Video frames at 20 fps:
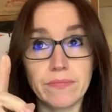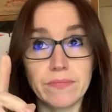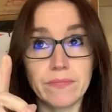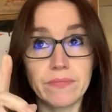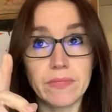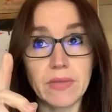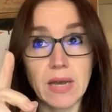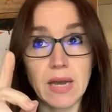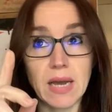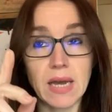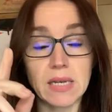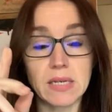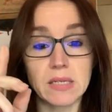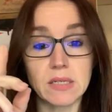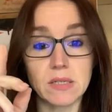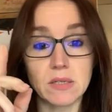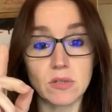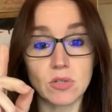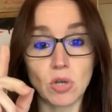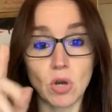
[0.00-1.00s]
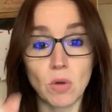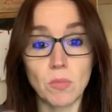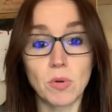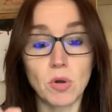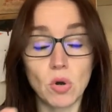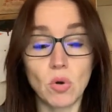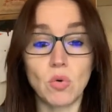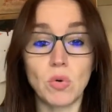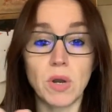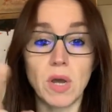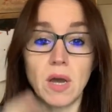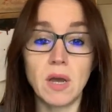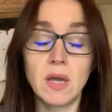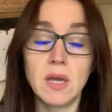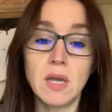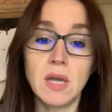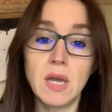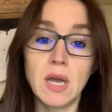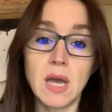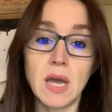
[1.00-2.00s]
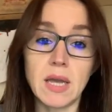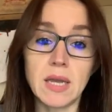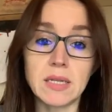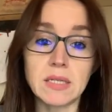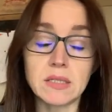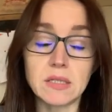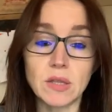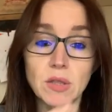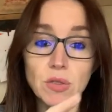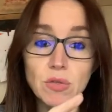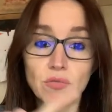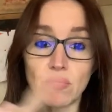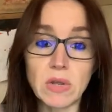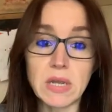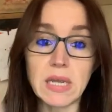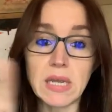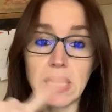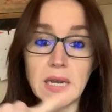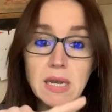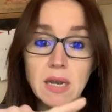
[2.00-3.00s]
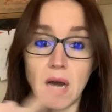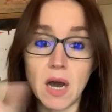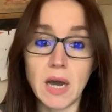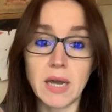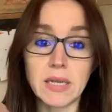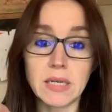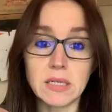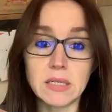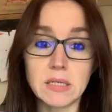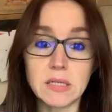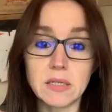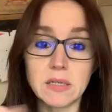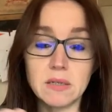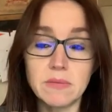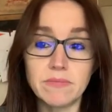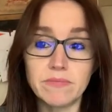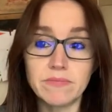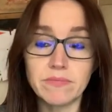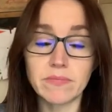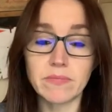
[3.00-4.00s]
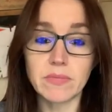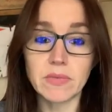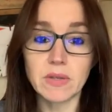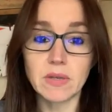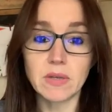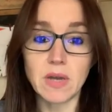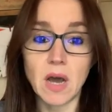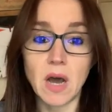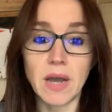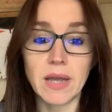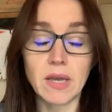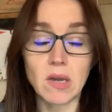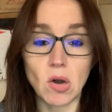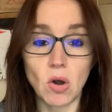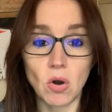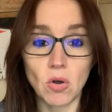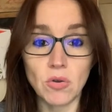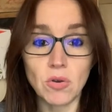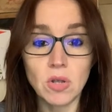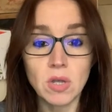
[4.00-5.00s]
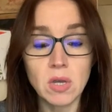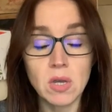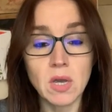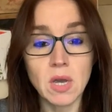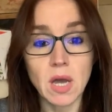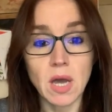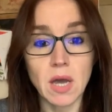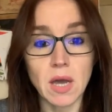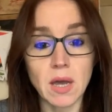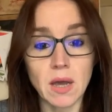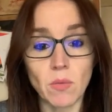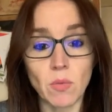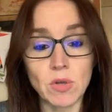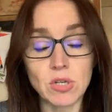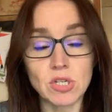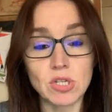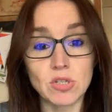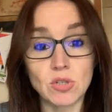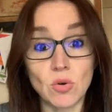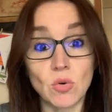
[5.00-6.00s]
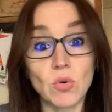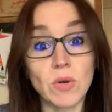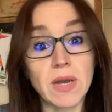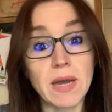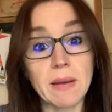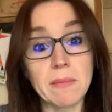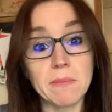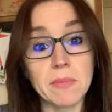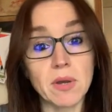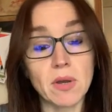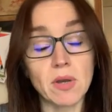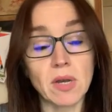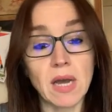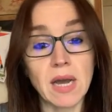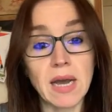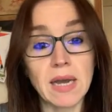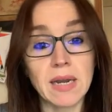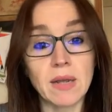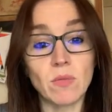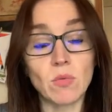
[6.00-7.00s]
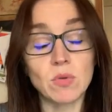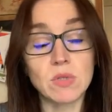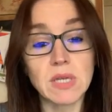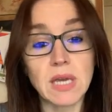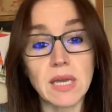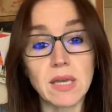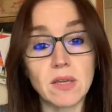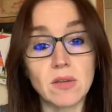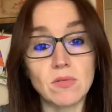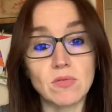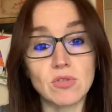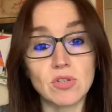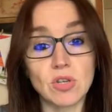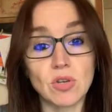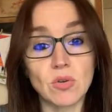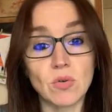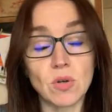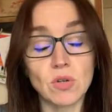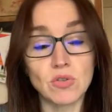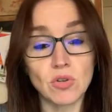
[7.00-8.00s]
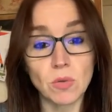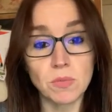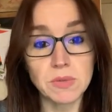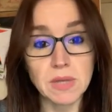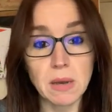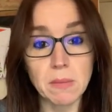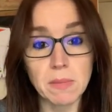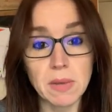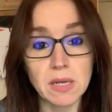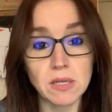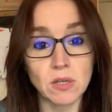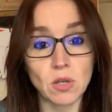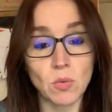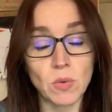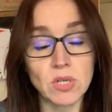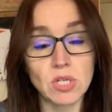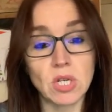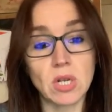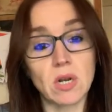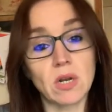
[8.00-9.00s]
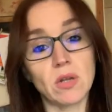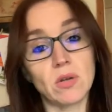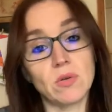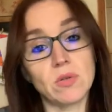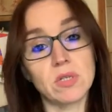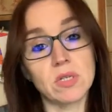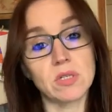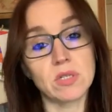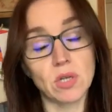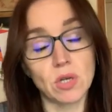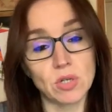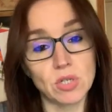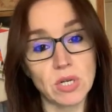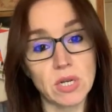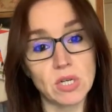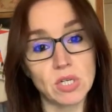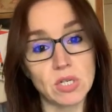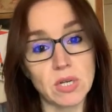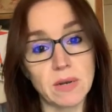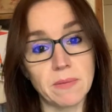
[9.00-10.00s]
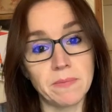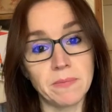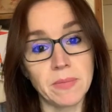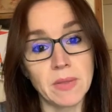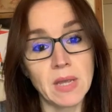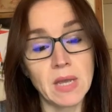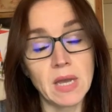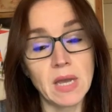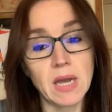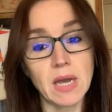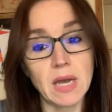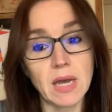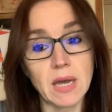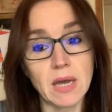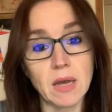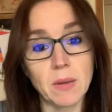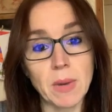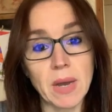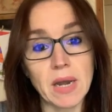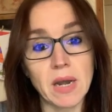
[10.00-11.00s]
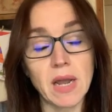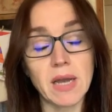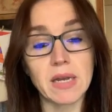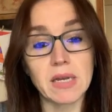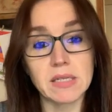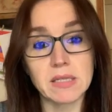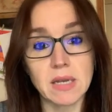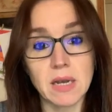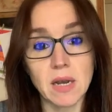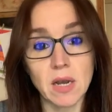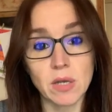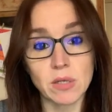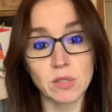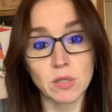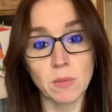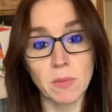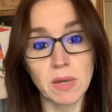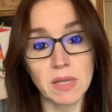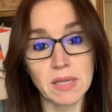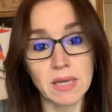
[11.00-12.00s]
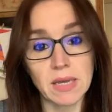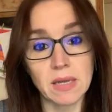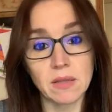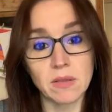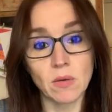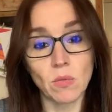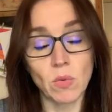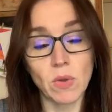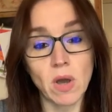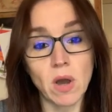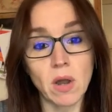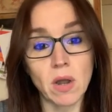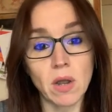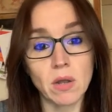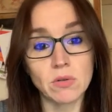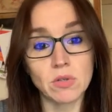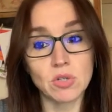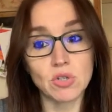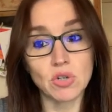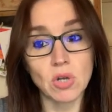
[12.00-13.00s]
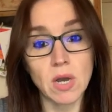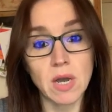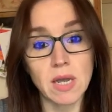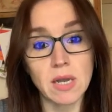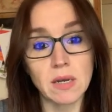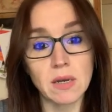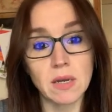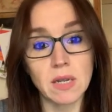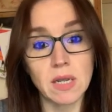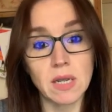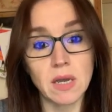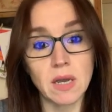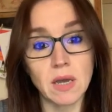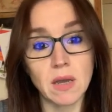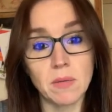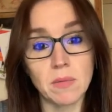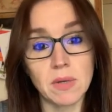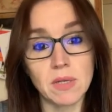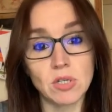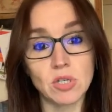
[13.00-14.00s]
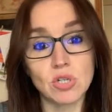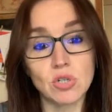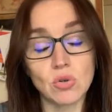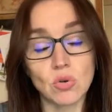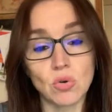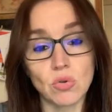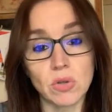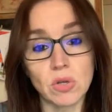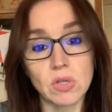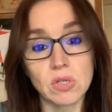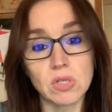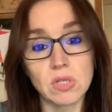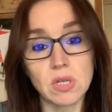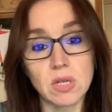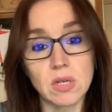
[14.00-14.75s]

hand top corner. It's the three-lined icon, which is called a hamburger, and it will take you to a drop-down menu which includes a search engine. And like I said last time, I think that we are going to try and ensure that